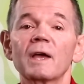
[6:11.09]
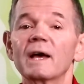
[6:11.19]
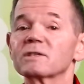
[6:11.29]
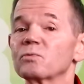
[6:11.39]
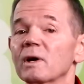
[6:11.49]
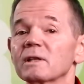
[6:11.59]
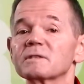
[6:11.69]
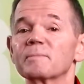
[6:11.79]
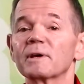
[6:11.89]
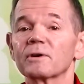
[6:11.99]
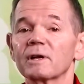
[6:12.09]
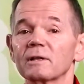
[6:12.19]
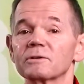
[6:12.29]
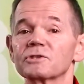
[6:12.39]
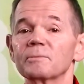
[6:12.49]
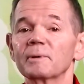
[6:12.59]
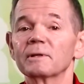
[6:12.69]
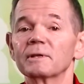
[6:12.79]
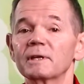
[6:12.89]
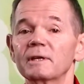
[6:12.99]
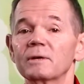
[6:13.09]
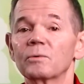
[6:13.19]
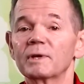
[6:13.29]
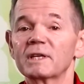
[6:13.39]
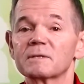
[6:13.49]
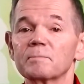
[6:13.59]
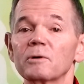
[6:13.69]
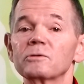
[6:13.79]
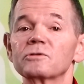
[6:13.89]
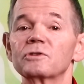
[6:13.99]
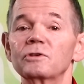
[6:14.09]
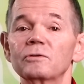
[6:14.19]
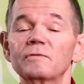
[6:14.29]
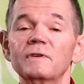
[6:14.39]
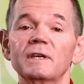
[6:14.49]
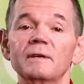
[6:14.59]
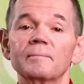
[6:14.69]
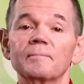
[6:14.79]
as well as better color stability when exposed to UV.